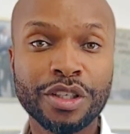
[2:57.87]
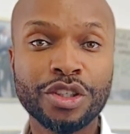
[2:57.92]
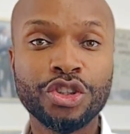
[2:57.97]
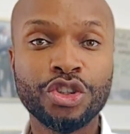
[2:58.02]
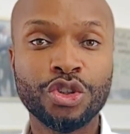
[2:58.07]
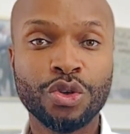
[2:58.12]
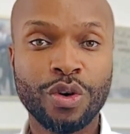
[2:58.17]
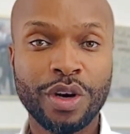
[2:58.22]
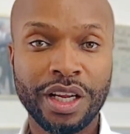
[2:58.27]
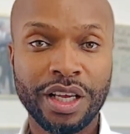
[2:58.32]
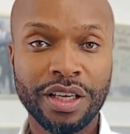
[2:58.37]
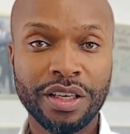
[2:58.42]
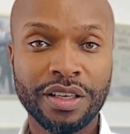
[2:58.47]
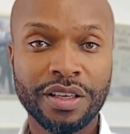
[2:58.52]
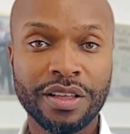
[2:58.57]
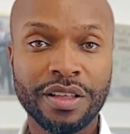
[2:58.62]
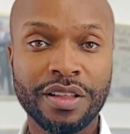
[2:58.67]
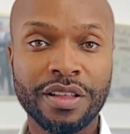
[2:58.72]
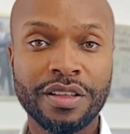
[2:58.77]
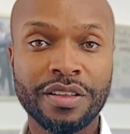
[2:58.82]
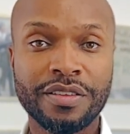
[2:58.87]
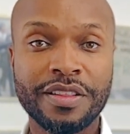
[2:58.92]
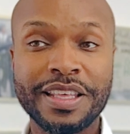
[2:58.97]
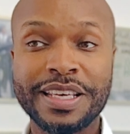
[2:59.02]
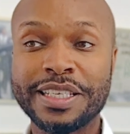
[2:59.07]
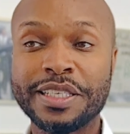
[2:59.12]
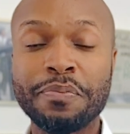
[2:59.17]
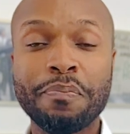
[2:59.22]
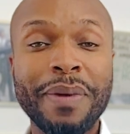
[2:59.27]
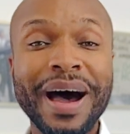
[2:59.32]
joining
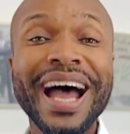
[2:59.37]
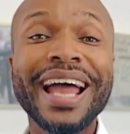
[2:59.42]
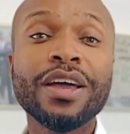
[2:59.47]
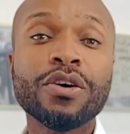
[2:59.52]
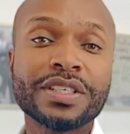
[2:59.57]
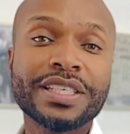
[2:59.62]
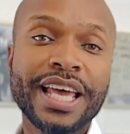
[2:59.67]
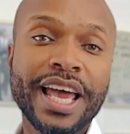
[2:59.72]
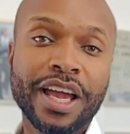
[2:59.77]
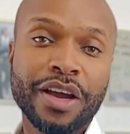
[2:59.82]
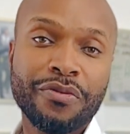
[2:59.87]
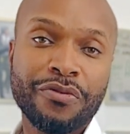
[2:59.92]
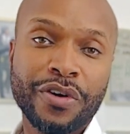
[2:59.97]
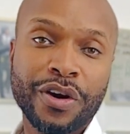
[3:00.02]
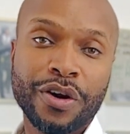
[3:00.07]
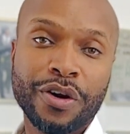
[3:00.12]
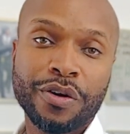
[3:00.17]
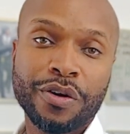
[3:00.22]
this biotech firm.